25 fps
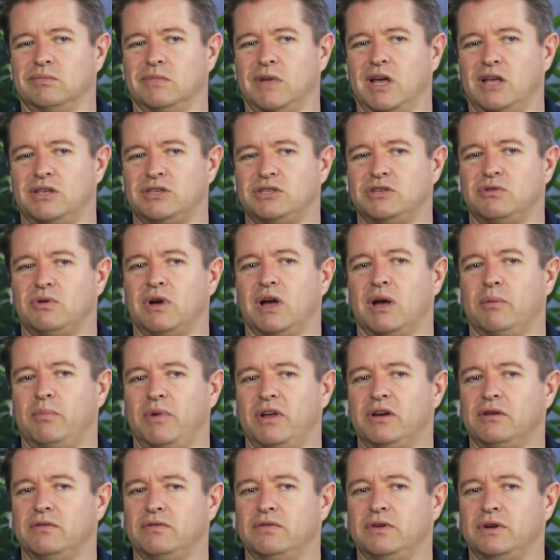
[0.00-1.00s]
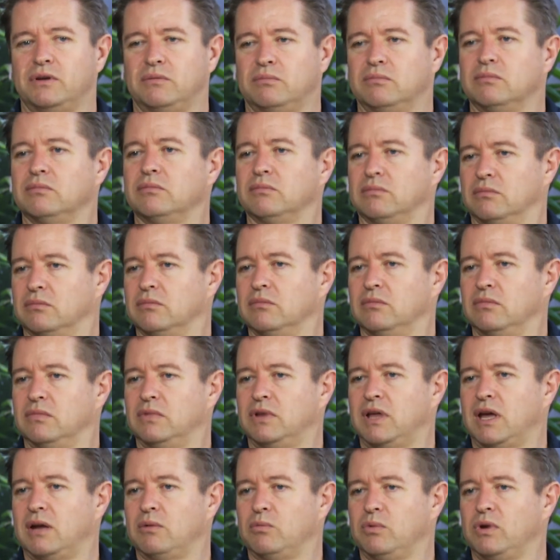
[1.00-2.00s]
it's to our benefit
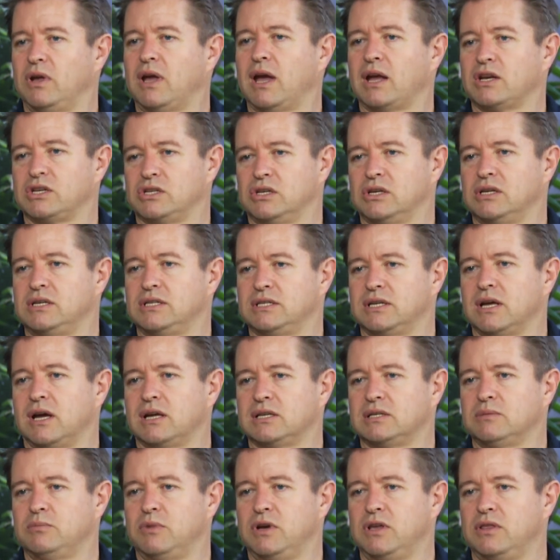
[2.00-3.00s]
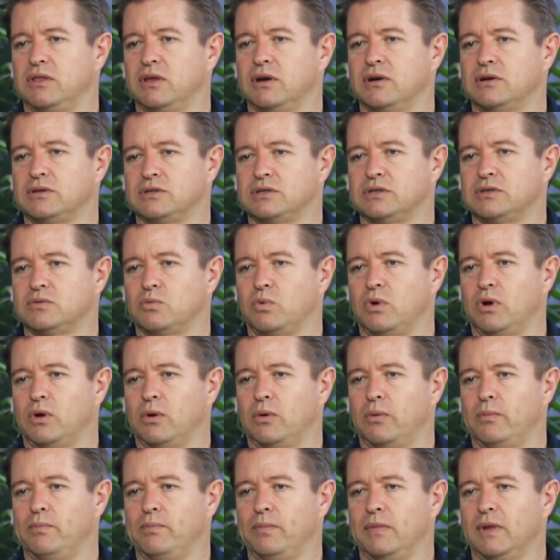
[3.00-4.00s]
that we actually start to meet those as
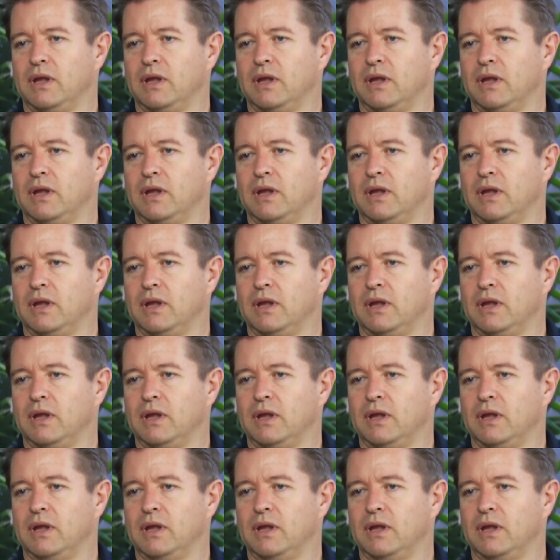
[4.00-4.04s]
well.